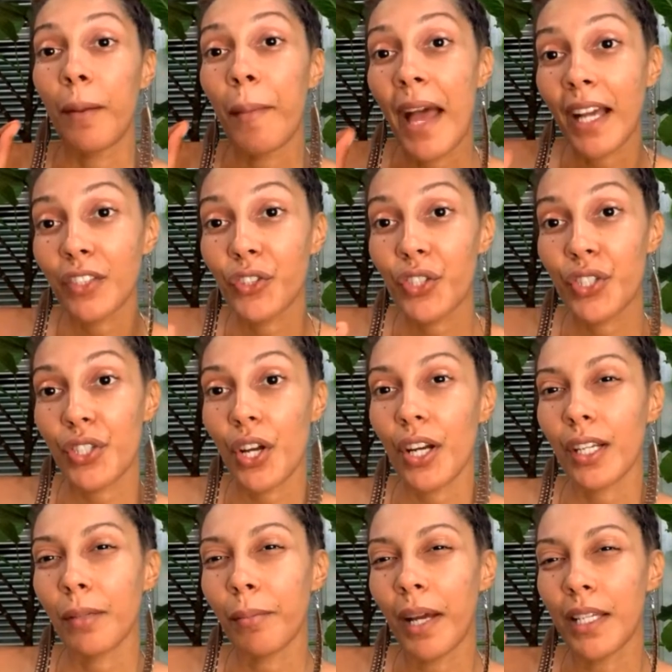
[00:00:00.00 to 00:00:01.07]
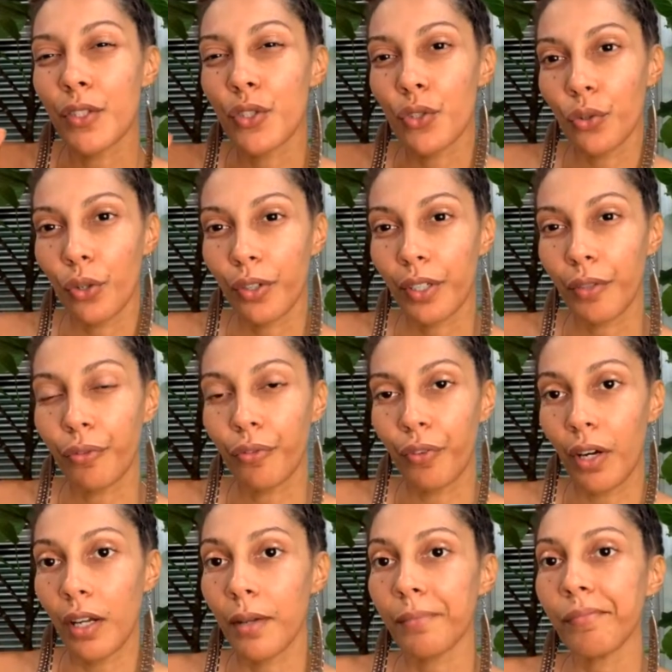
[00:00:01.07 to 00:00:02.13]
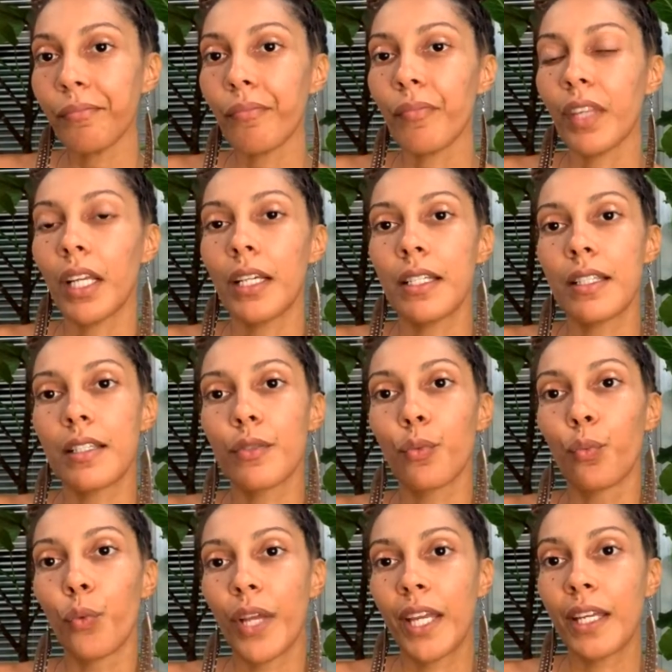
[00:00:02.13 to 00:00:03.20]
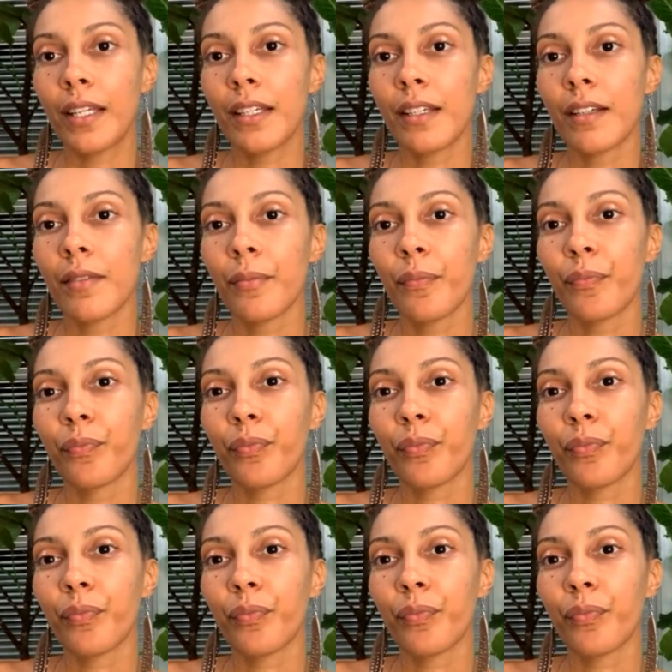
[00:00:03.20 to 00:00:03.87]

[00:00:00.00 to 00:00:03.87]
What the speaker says: I'm actually starting my story from is when